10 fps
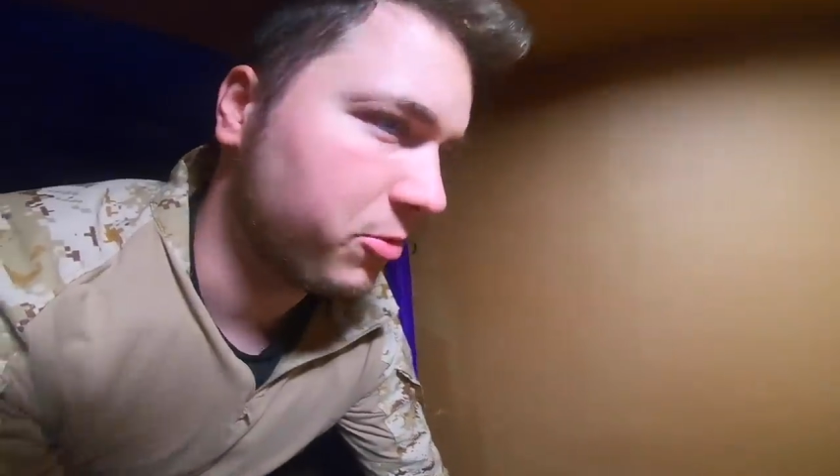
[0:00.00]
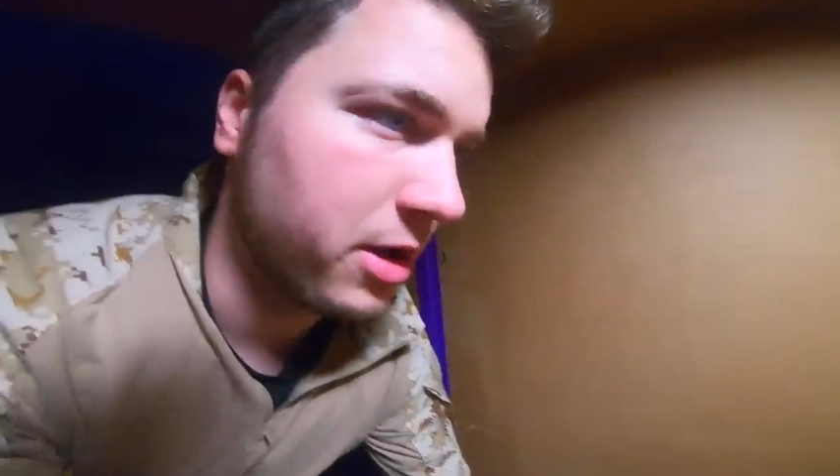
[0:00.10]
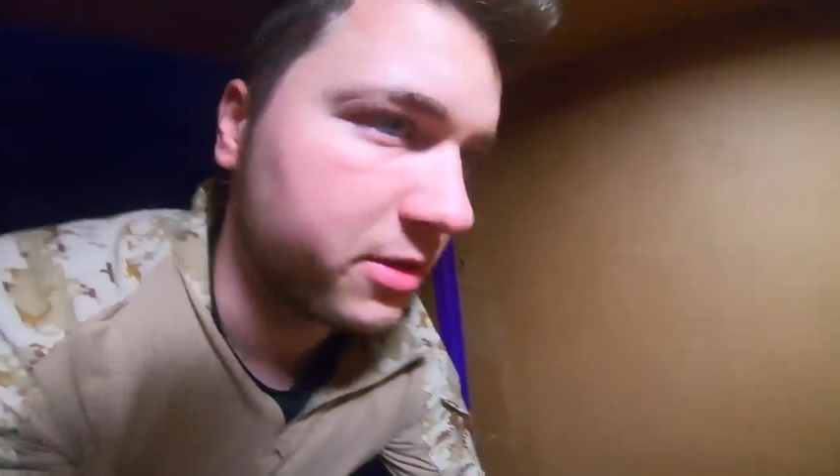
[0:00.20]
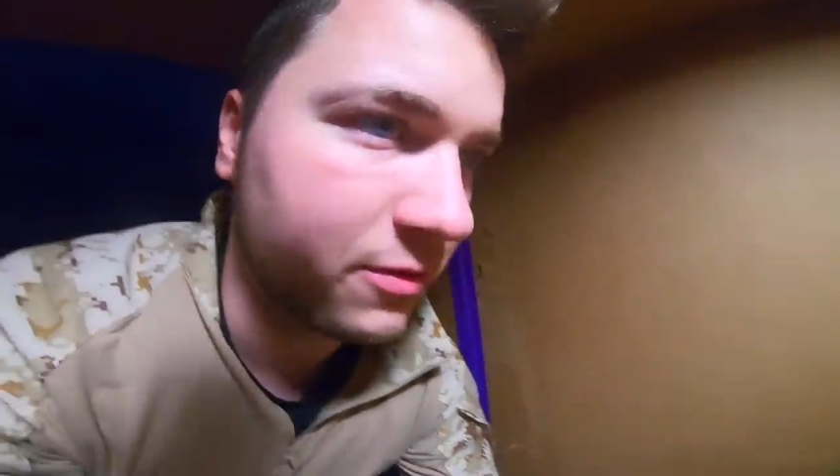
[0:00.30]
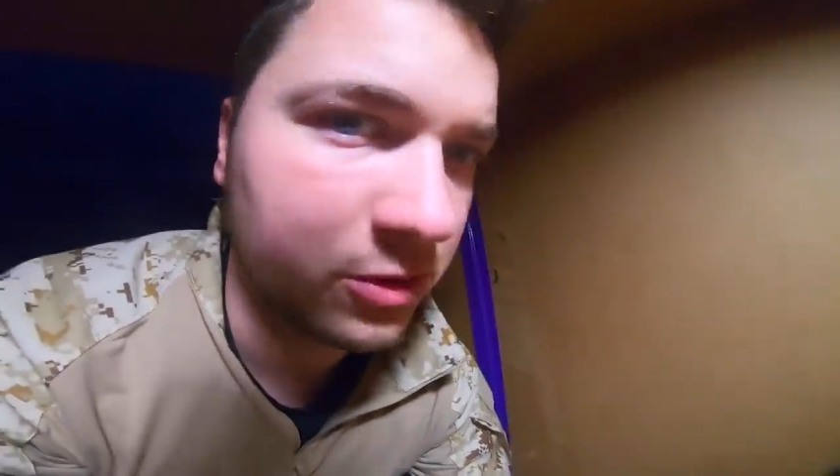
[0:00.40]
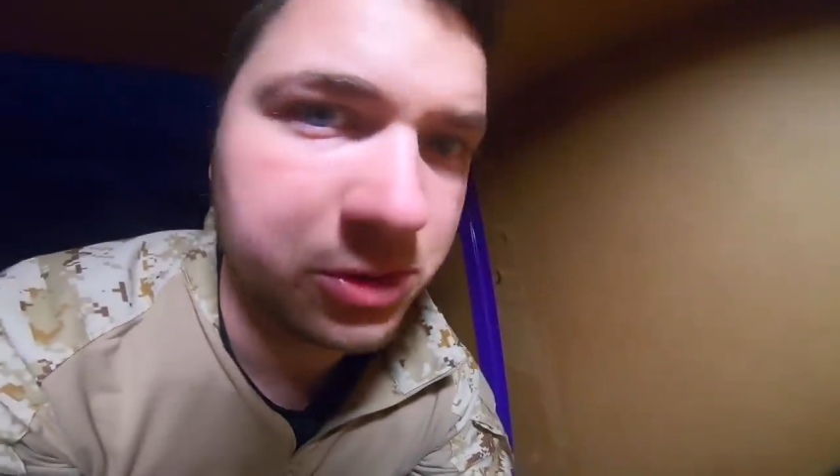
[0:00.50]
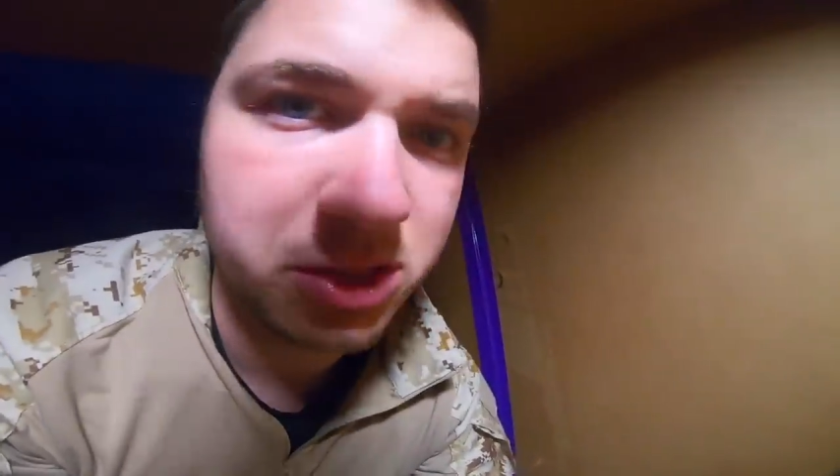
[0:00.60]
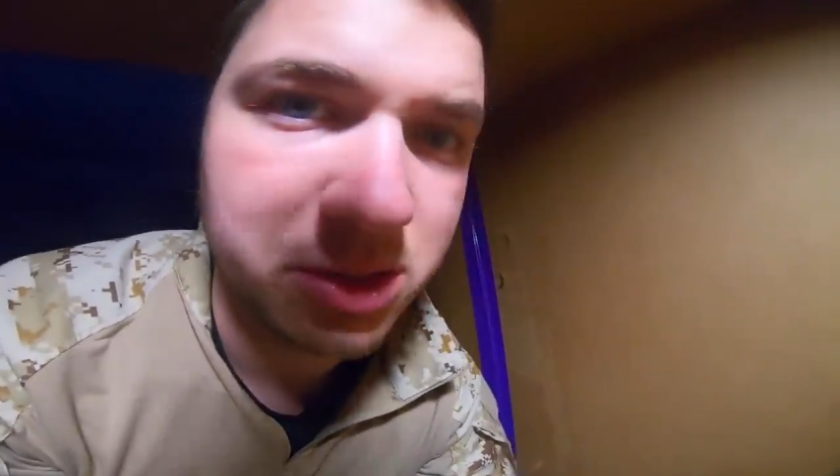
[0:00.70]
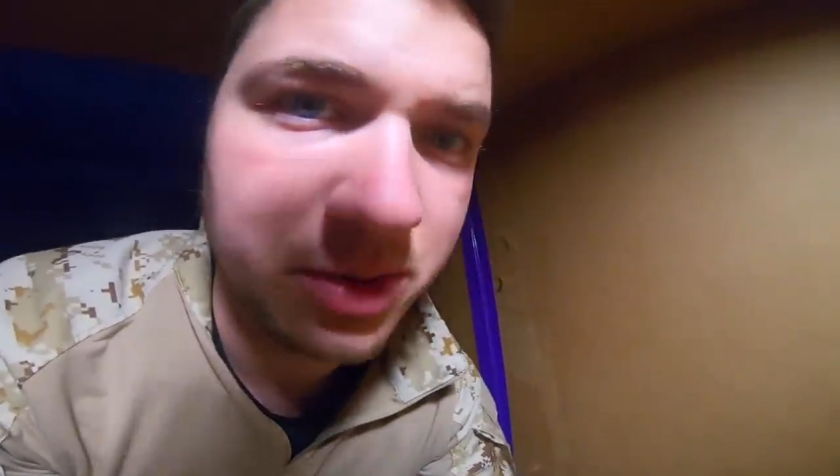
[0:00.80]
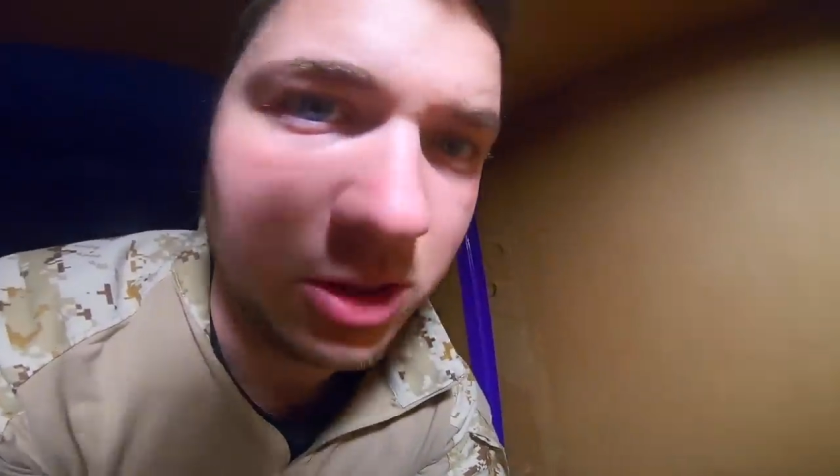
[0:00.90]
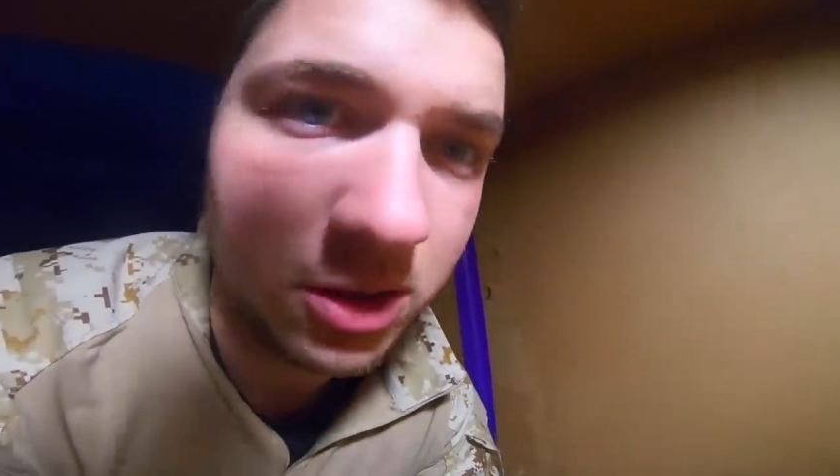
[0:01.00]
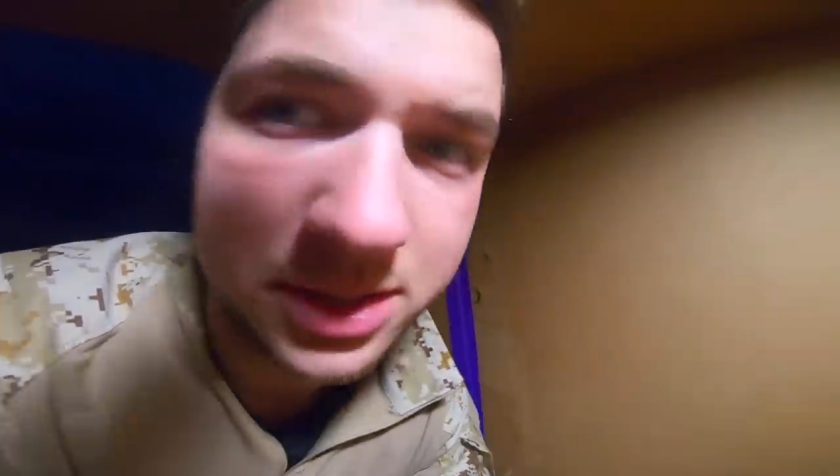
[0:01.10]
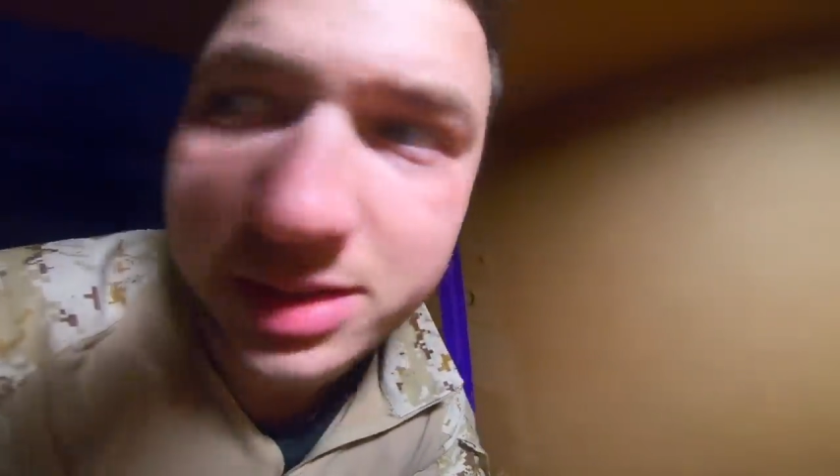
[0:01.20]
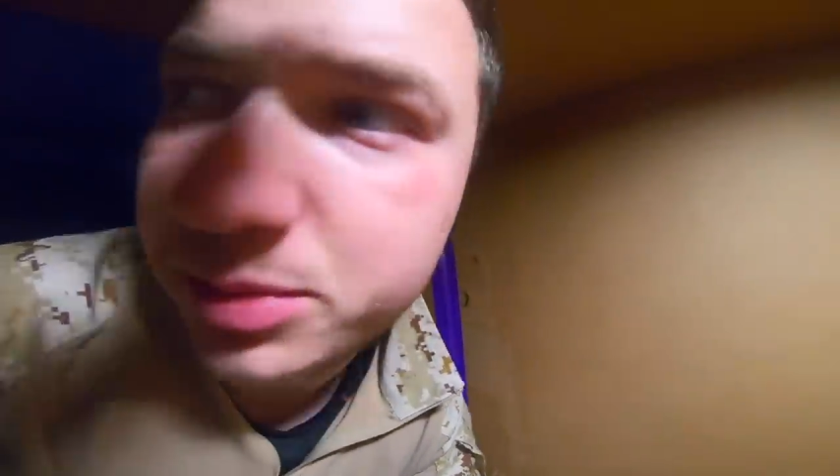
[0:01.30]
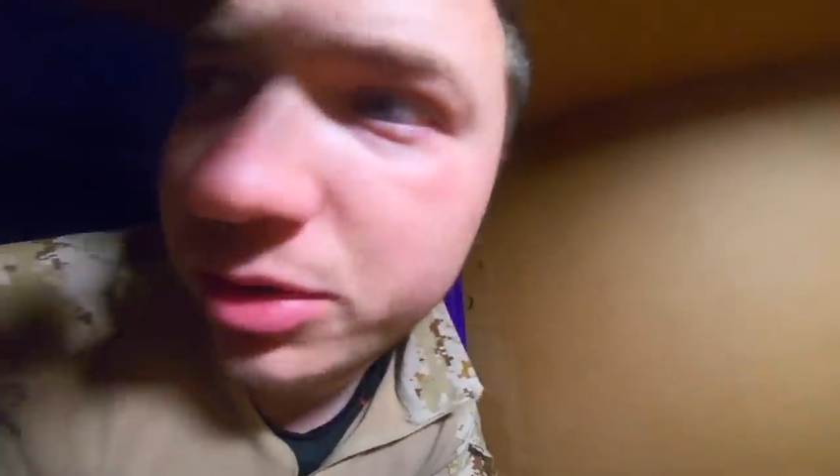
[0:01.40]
we're not the first ones to be locked in this